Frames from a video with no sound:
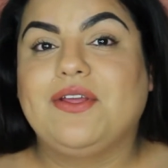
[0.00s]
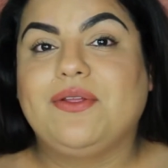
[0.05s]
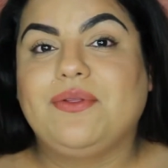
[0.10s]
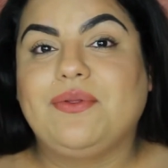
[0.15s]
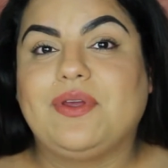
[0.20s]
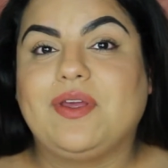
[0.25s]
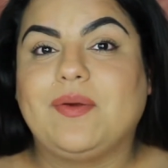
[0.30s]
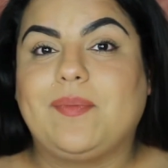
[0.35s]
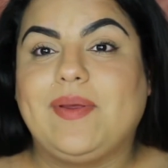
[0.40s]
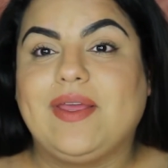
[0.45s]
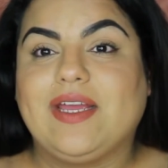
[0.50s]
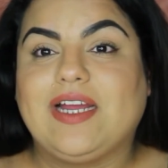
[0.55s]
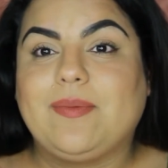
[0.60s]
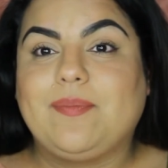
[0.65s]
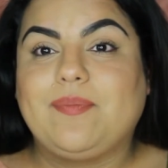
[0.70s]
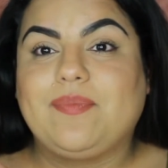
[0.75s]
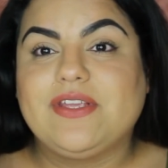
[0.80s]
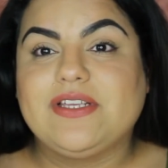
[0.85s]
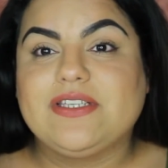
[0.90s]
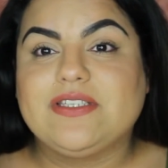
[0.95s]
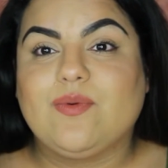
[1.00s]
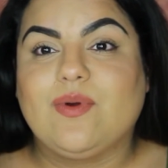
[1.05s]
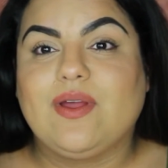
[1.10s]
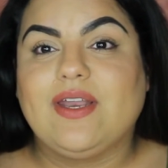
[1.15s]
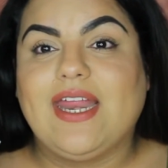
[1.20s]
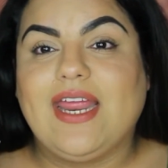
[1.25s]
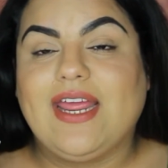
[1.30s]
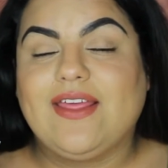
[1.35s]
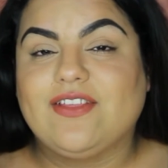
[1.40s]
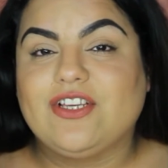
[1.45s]
you could pick up this
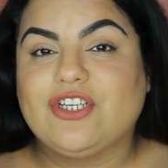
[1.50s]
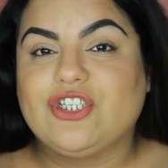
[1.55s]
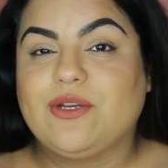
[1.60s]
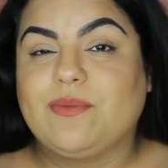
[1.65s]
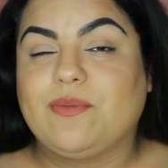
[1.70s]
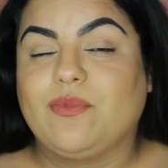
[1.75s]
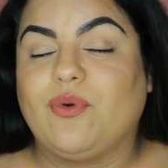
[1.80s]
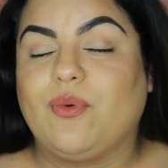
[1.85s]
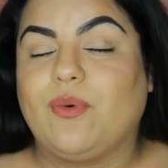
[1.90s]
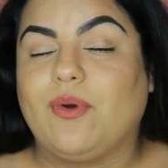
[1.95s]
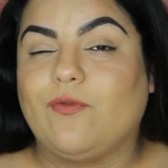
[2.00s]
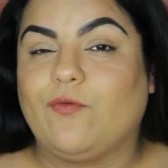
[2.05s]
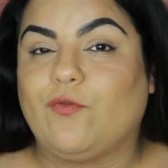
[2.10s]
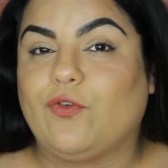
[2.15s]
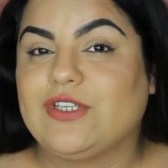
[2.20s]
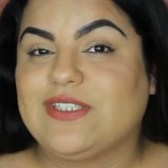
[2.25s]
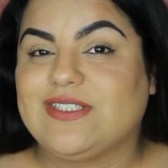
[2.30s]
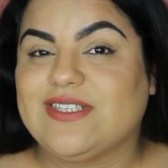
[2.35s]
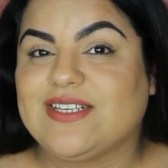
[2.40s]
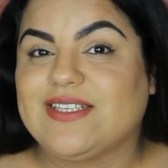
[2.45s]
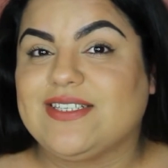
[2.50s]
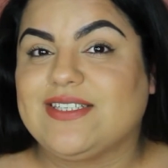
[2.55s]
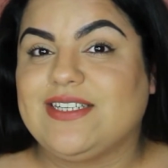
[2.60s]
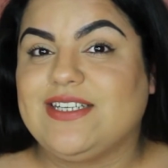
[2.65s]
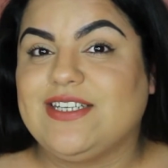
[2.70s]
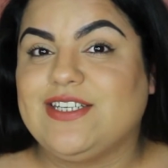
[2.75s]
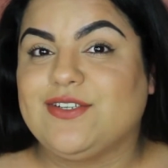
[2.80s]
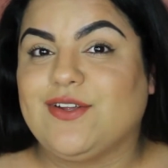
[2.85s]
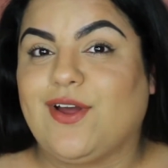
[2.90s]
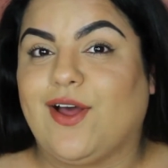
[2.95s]
one and the shimmer one for
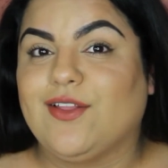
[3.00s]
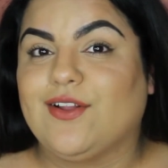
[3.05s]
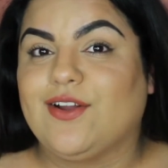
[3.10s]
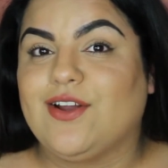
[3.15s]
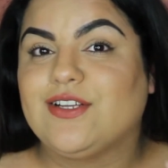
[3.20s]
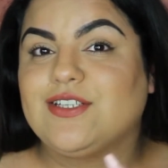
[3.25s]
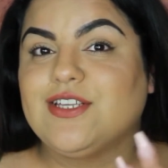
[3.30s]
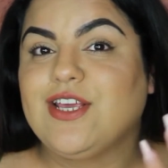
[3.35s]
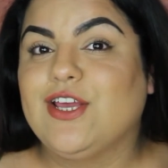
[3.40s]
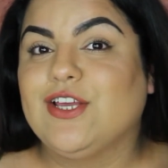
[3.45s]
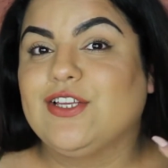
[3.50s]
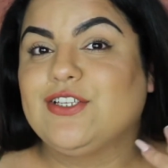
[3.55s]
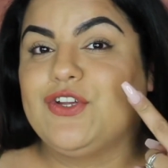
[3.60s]
$16.